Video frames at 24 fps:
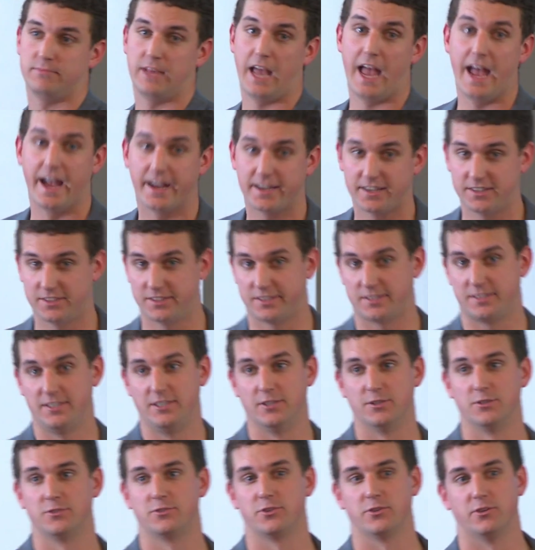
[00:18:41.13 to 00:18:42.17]
X
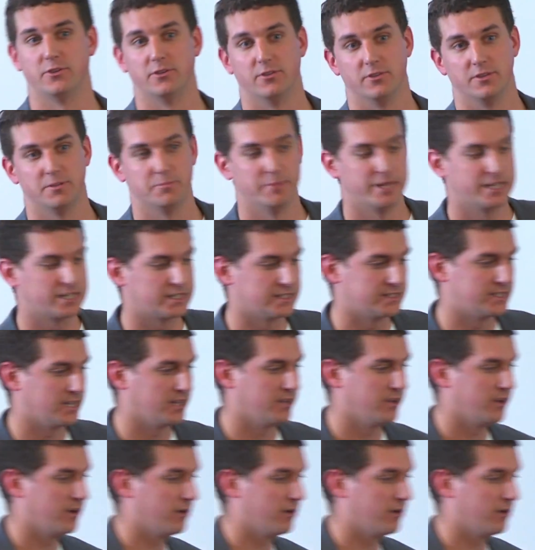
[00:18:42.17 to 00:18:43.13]
years old. I'm not going to tell you